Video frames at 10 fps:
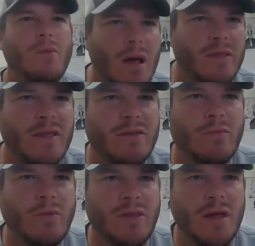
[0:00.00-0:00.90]
uh,
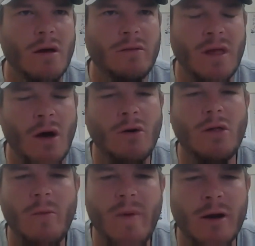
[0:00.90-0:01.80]
the, the, uh,
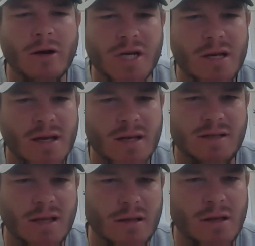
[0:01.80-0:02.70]
Oklahoma Energy
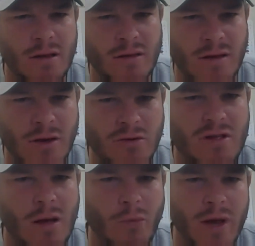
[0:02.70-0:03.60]
is the, the youth
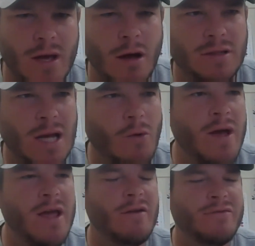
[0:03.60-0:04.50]
club we coach at.
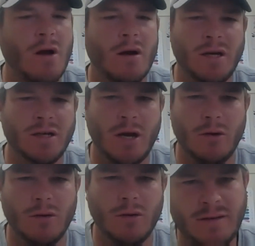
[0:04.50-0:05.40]
We have started a
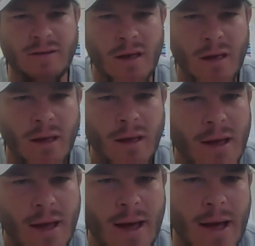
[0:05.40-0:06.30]
showcase.
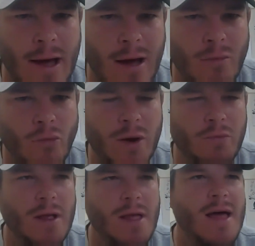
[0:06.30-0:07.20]
Um, we
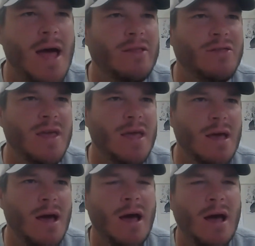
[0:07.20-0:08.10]
really like
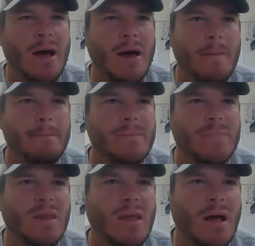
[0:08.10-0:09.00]
the um,
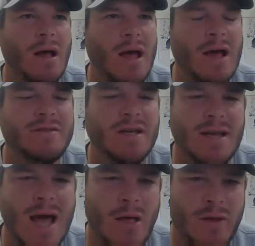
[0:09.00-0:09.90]
uh,
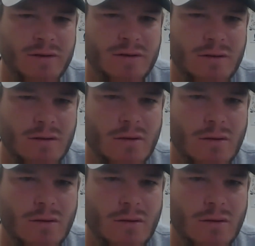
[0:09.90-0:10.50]
FC Dallas